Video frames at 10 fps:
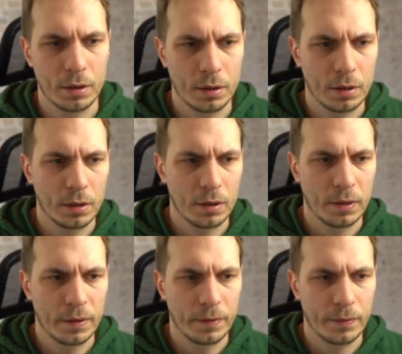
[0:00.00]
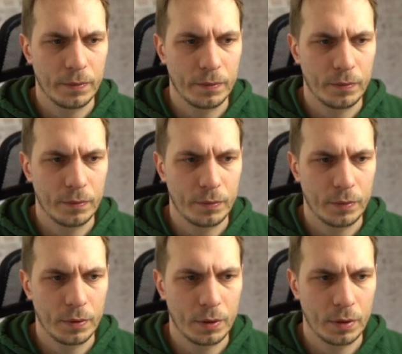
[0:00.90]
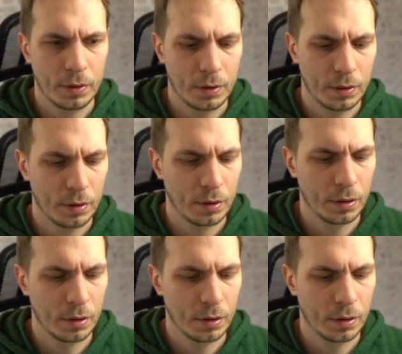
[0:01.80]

(silence)